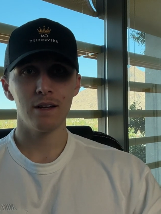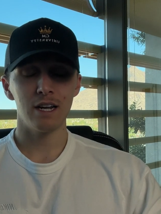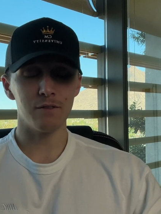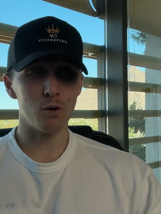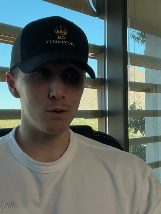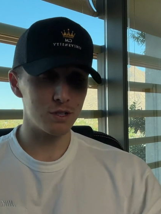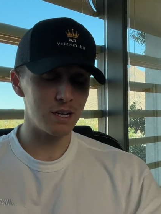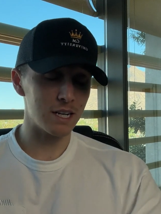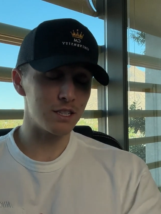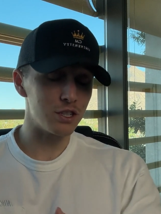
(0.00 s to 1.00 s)
And of course,
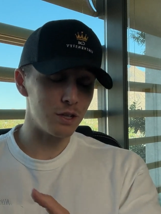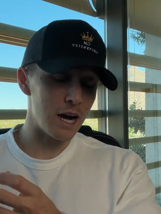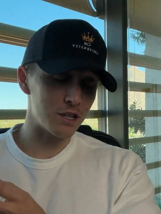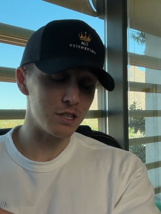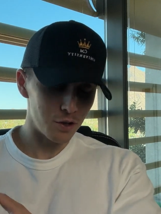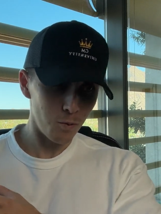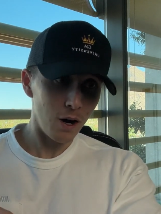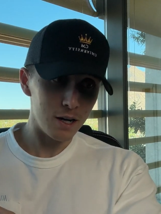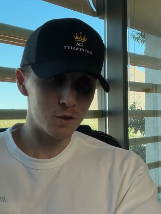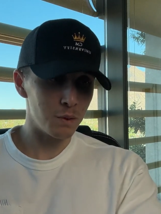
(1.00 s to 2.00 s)
actually there
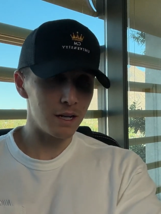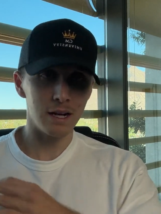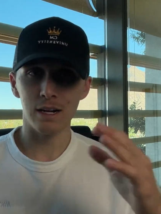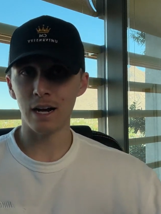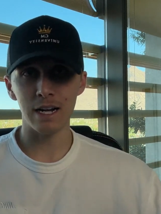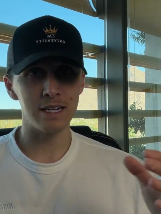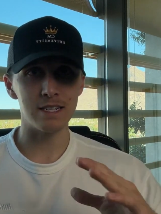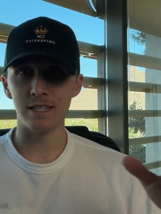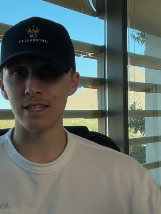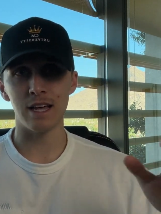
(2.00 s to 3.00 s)
was, but I
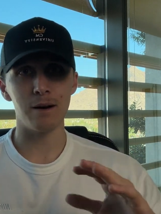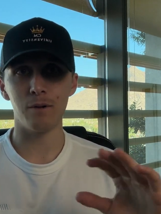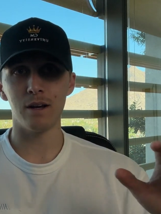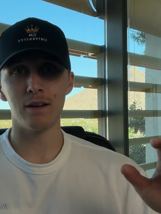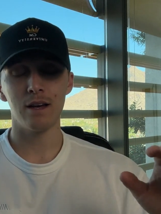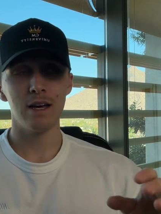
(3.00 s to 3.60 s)
didn't see that way.